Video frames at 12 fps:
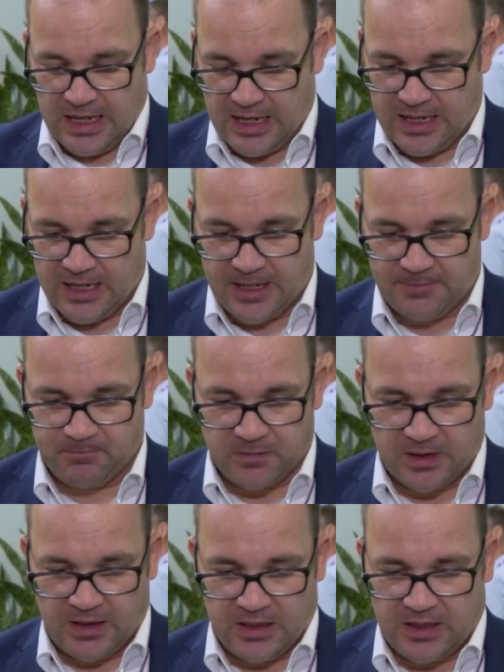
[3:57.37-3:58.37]
And
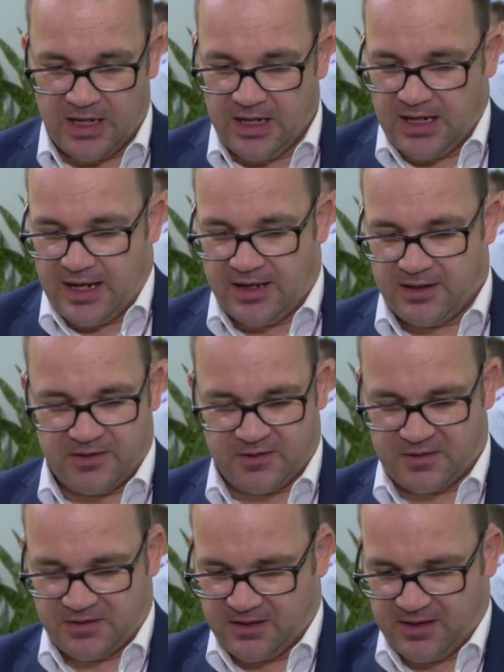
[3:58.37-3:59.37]

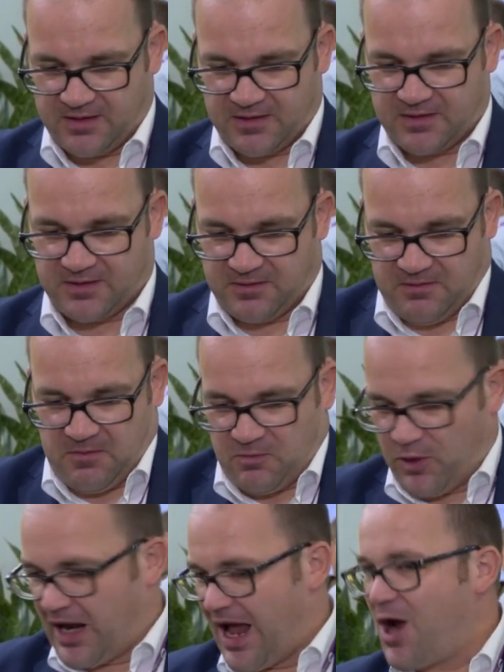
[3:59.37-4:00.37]
it's
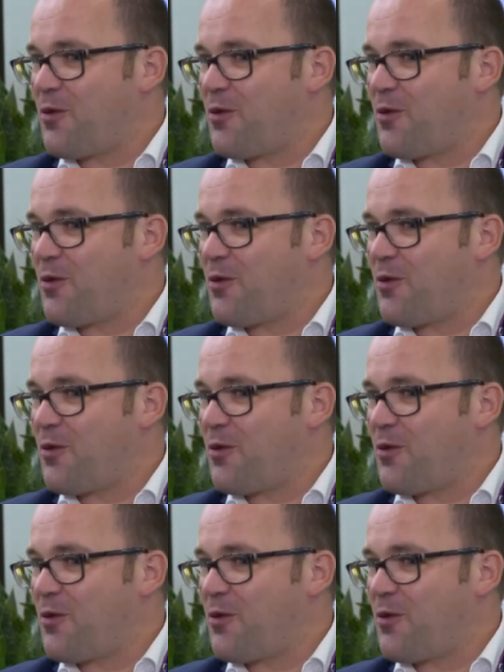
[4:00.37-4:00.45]
what I